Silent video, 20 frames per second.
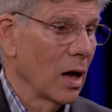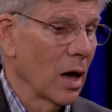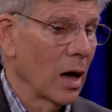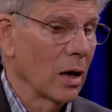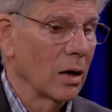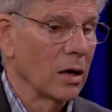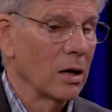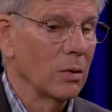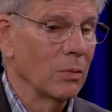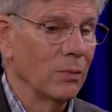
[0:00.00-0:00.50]
And
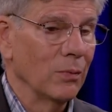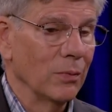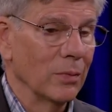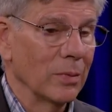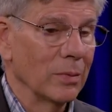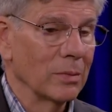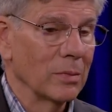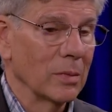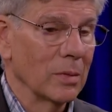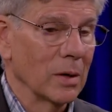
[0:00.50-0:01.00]
he,
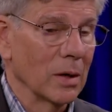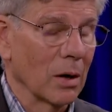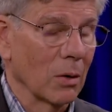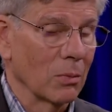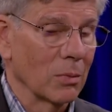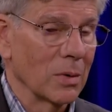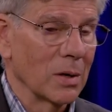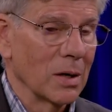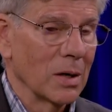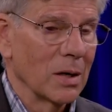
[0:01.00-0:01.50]

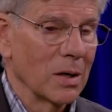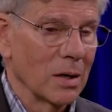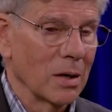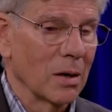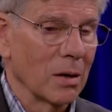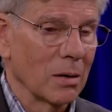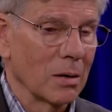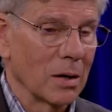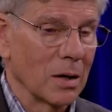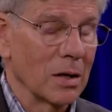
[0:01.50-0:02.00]
you know,
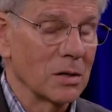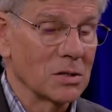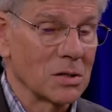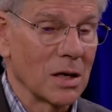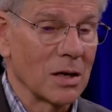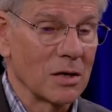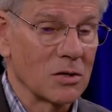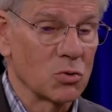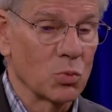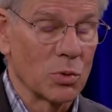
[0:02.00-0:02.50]
he said
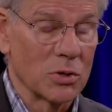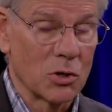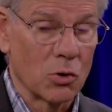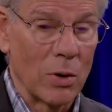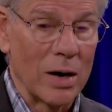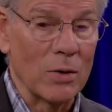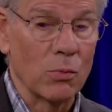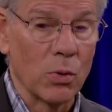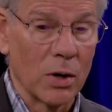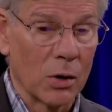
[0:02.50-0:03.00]
this with
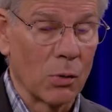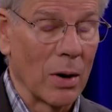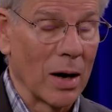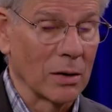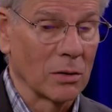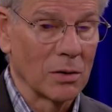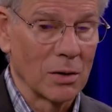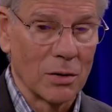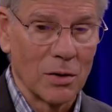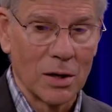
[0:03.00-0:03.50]
great regret
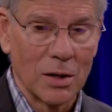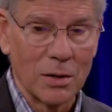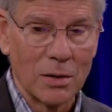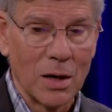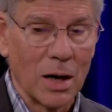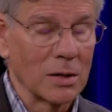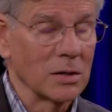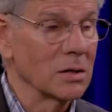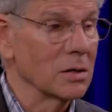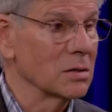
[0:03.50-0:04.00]
in the
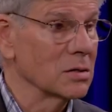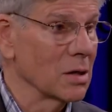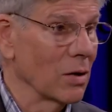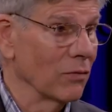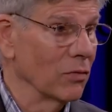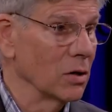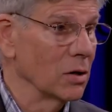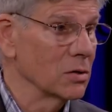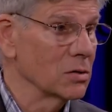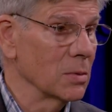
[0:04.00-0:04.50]

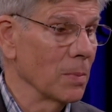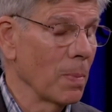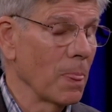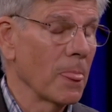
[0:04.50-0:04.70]
1970s.